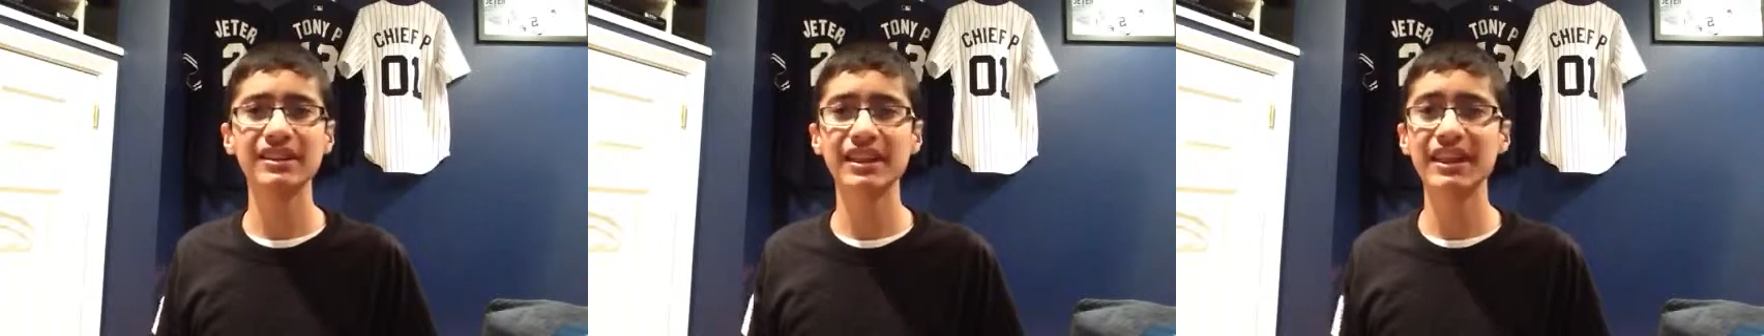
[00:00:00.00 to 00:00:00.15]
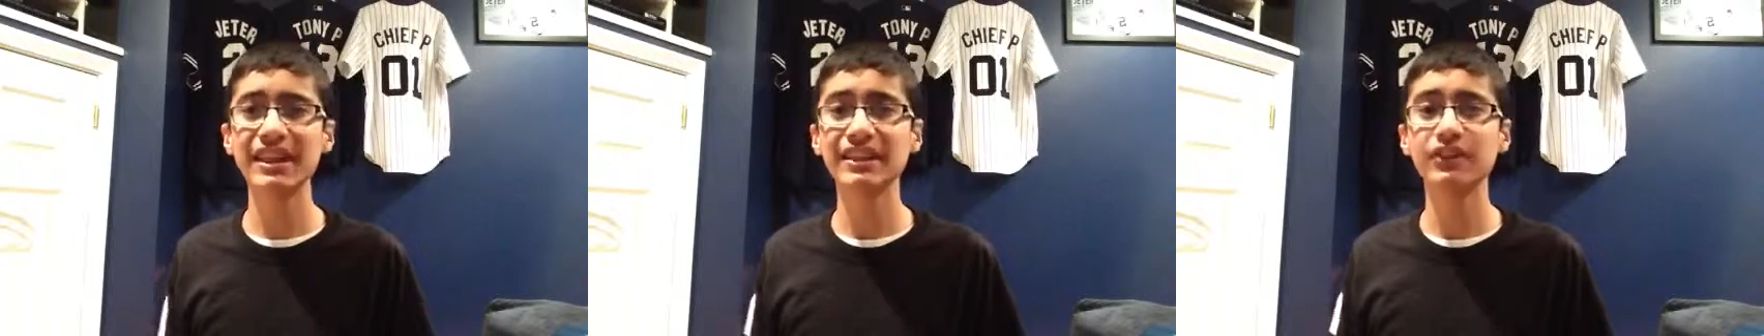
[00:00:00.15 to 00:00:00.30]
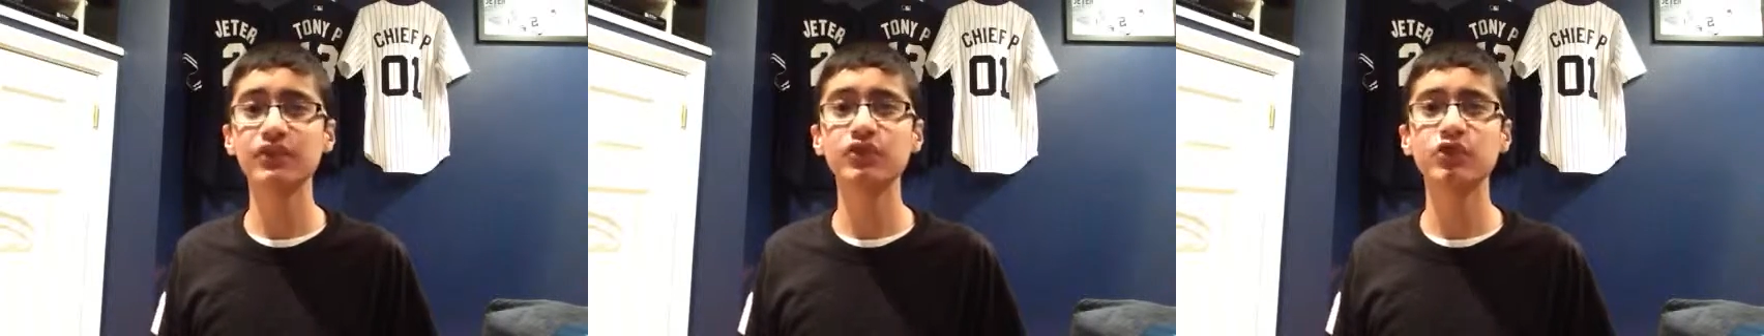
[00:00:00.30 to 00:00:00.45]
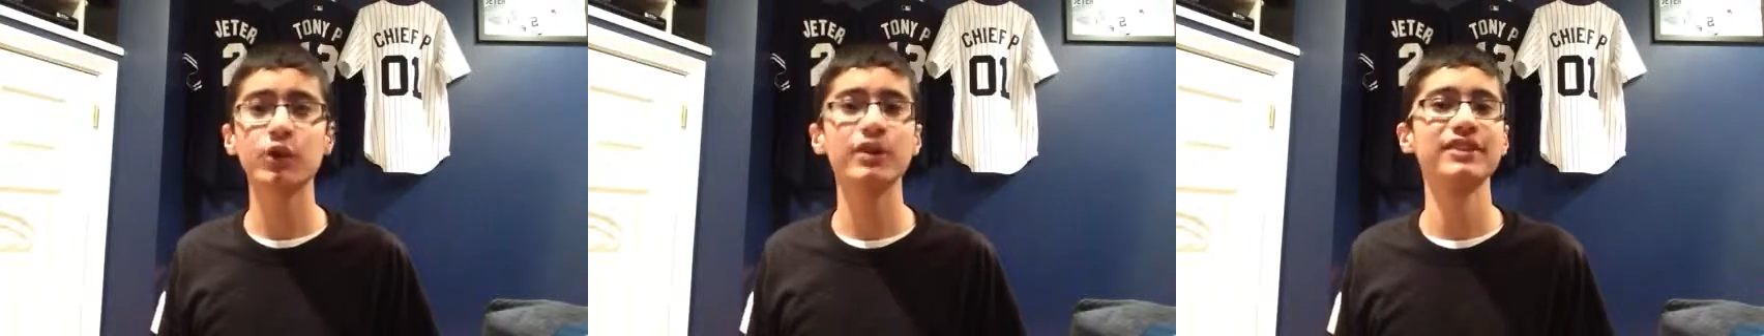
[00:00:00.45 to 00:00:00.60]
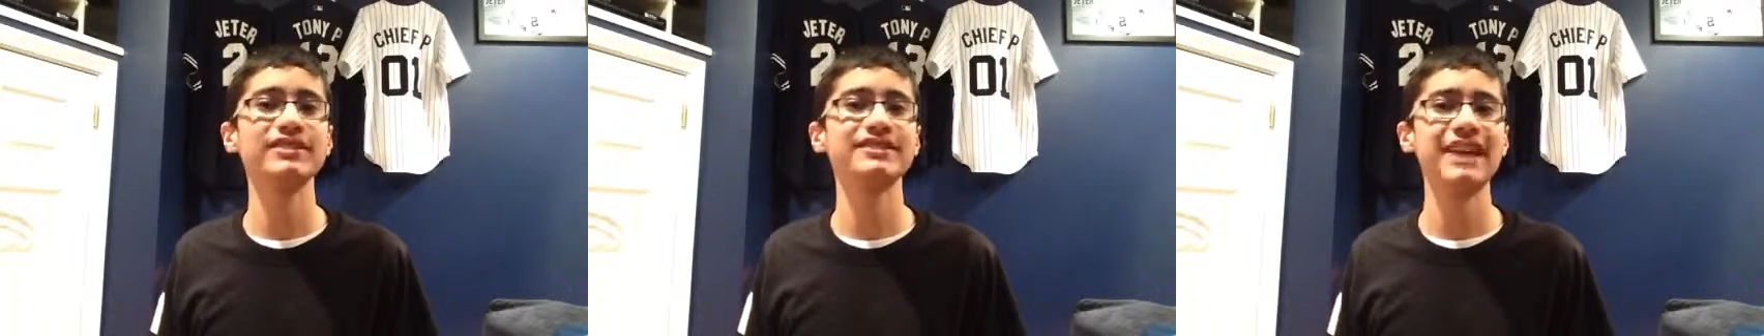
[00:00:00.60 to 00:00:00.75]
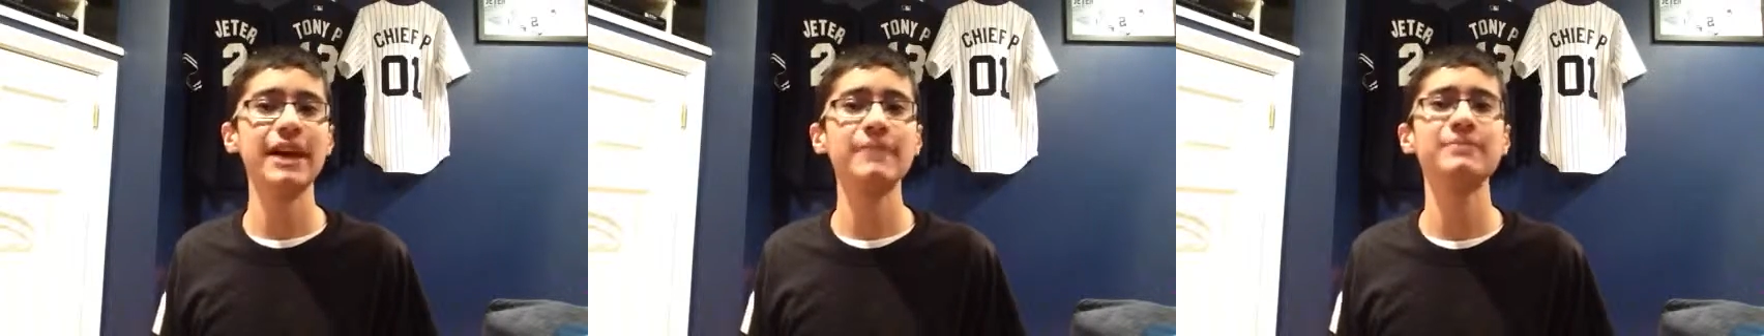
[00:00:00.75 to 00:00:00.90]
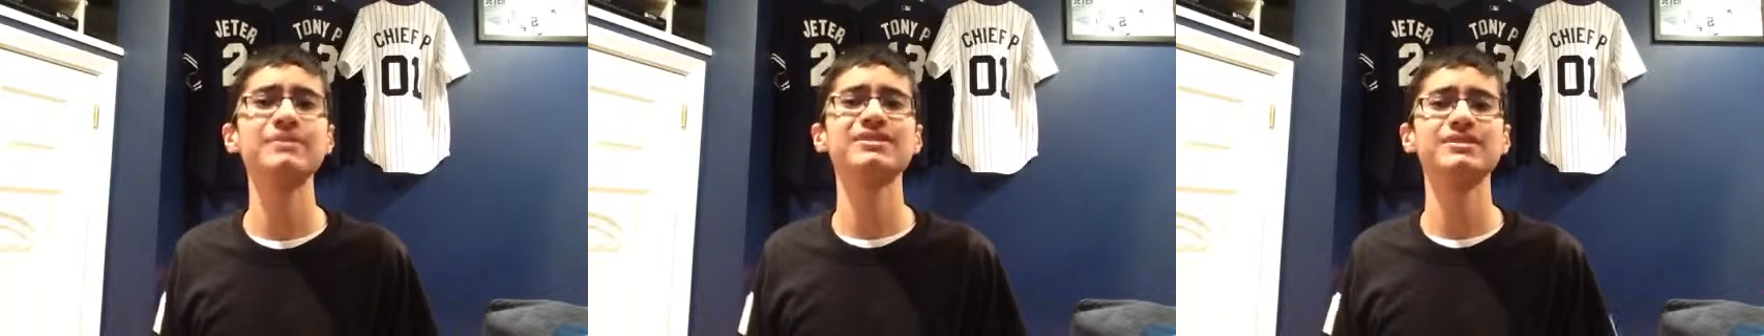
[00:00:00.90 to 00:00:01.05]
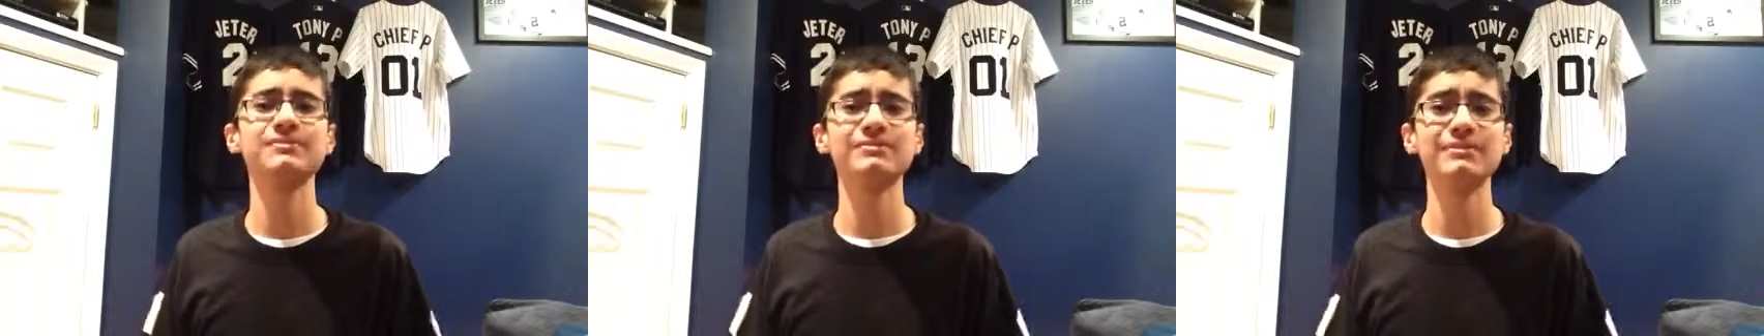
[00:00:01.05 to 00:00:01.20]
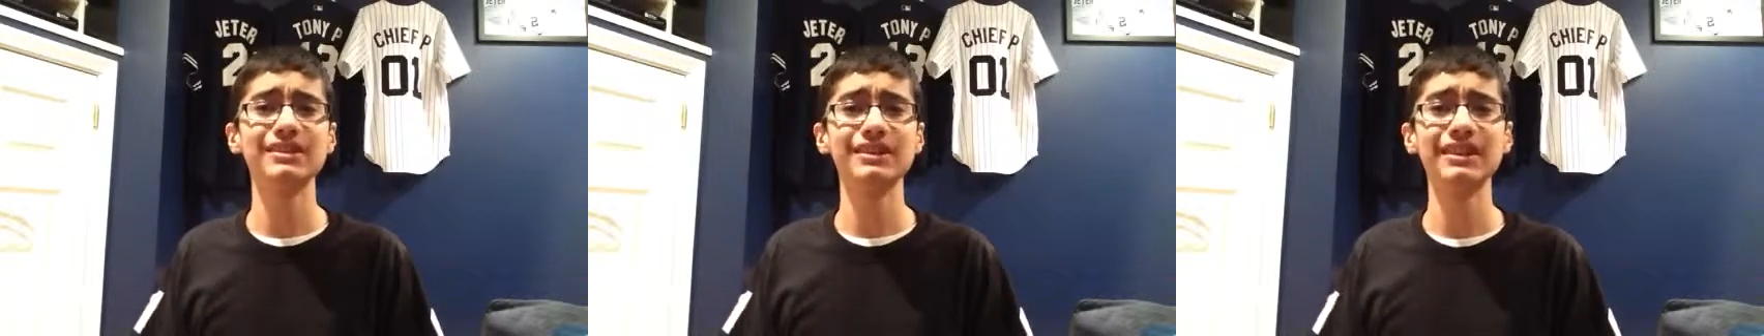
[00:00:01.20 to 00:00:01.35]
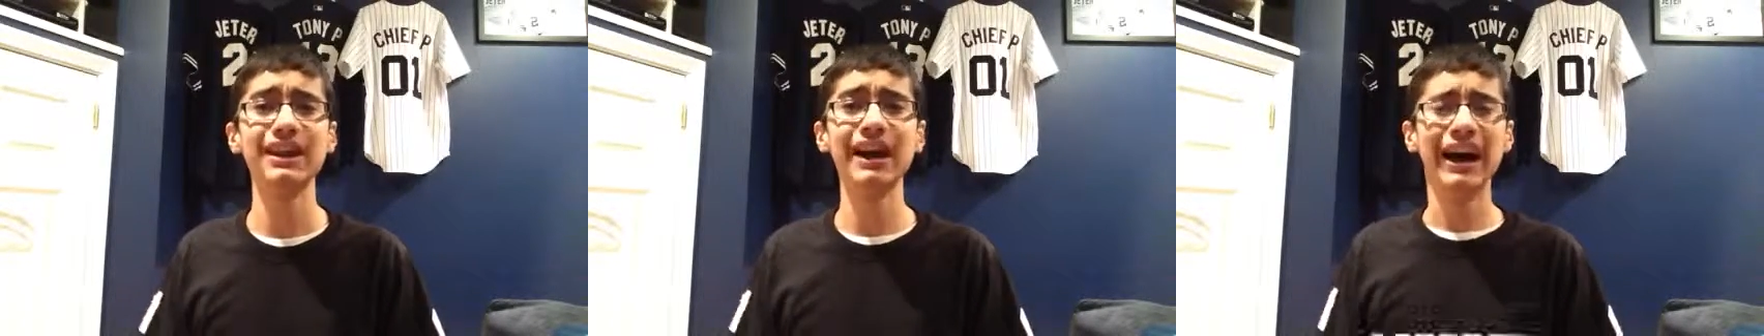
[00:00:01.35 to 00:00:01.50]
it of course happened to
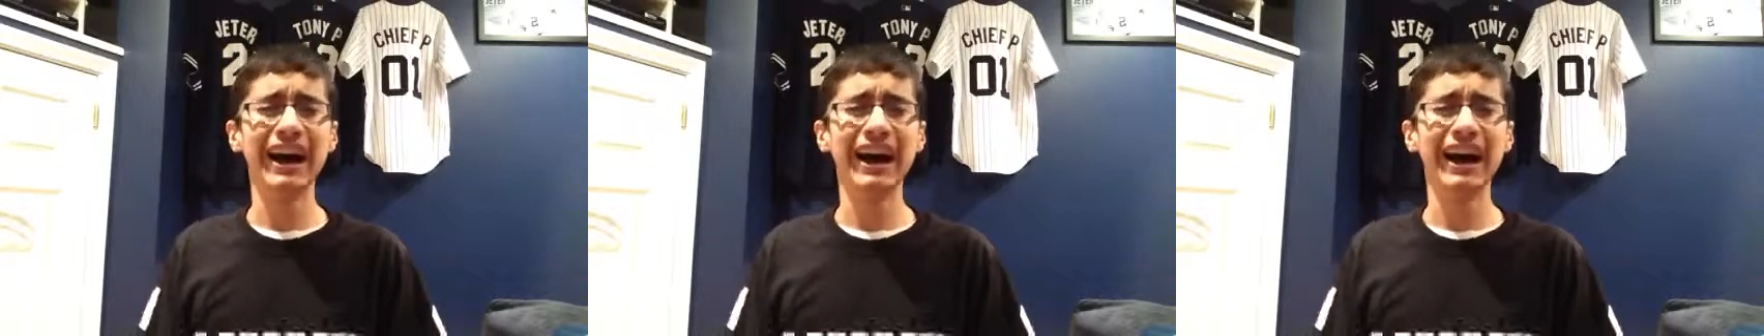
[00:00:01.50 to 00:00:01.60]
me.